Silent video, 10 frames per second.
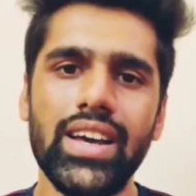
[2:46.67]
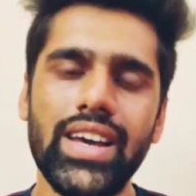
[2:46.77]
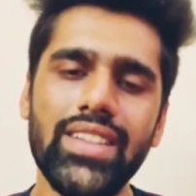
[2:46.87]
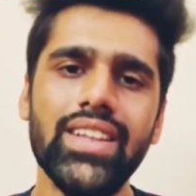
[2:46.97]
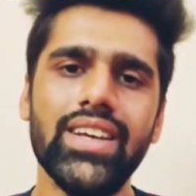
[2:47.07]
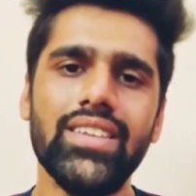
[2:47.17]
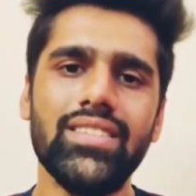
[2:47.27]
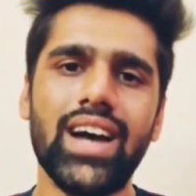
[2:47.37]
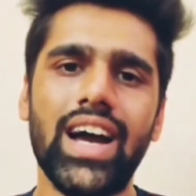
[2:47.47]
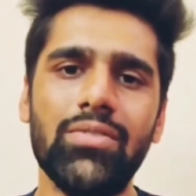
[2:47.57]
In
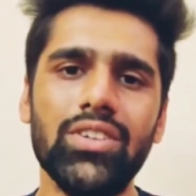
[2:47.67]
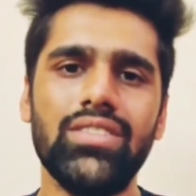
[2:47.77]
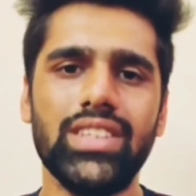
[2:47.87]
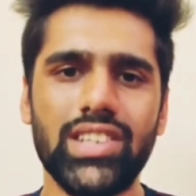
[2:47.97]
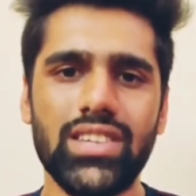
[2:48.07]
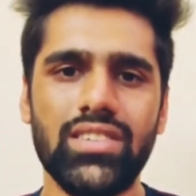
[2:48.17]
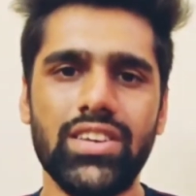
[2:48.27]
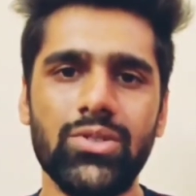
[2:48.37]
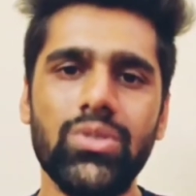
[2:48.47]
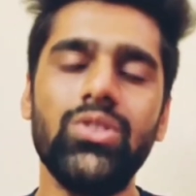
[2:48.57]
this, I would suggest
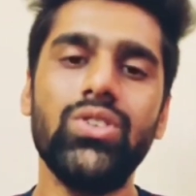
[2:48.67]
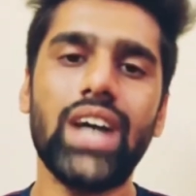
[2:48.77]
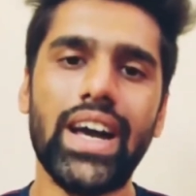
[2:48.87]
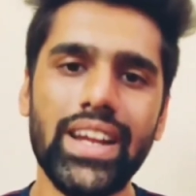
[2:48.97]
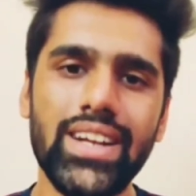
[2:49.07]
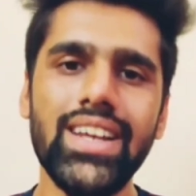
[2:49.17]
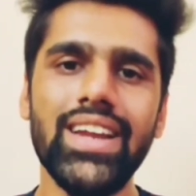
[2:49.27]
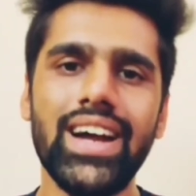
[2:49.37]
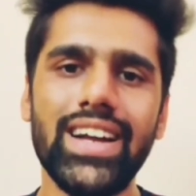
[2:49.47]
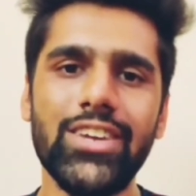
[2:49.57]
you to directly
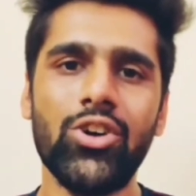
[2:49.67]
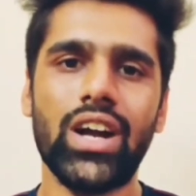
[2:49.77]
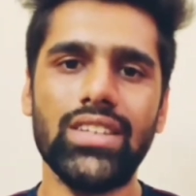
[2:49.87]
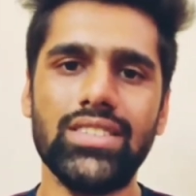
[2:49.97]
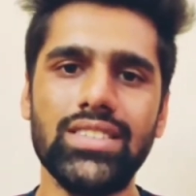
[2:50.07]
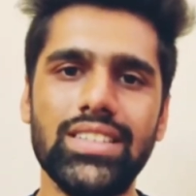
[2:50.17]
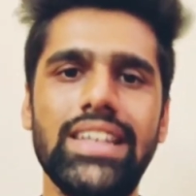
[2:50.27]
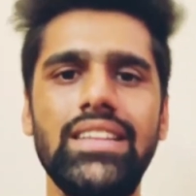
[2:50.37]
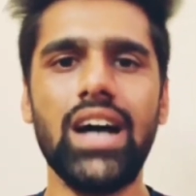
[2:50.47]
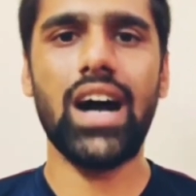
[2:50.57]
write your answers in the